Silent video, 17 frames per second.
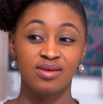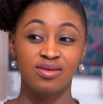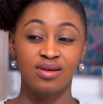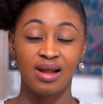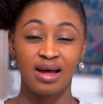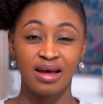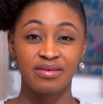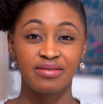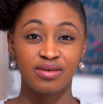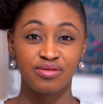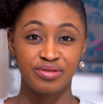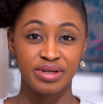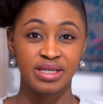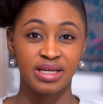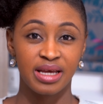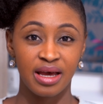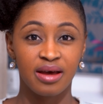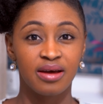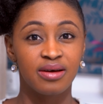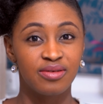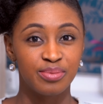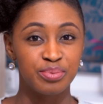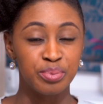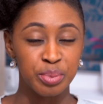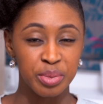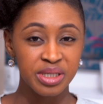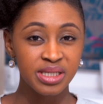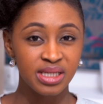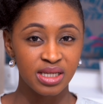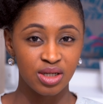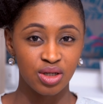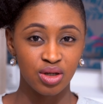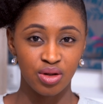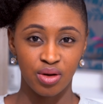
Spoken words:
life can really get busy,